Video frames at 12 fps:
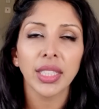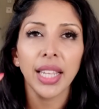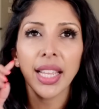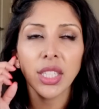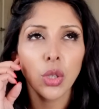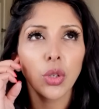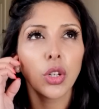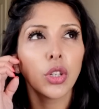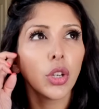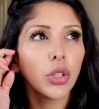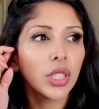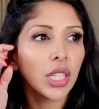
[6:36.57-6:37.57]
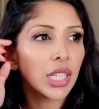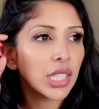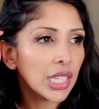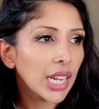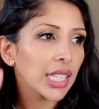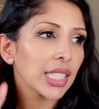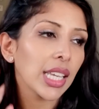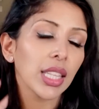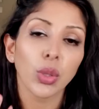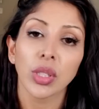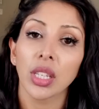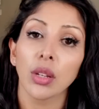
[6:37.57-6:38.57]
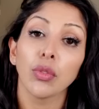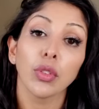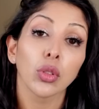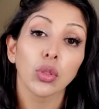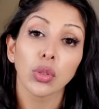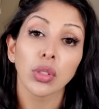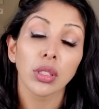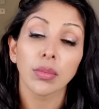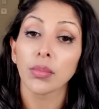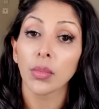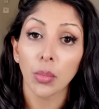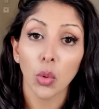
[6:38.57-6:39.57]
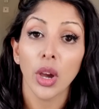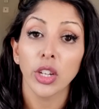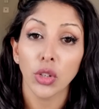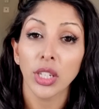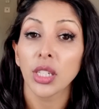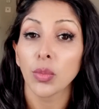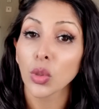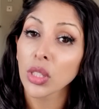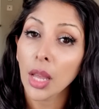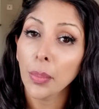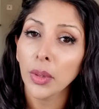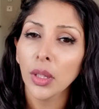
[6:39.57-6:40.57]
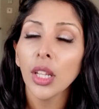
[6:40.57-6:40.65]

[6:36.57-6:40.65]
Yes, you're going to notice the next day that your skin feels more hydrated, more supple,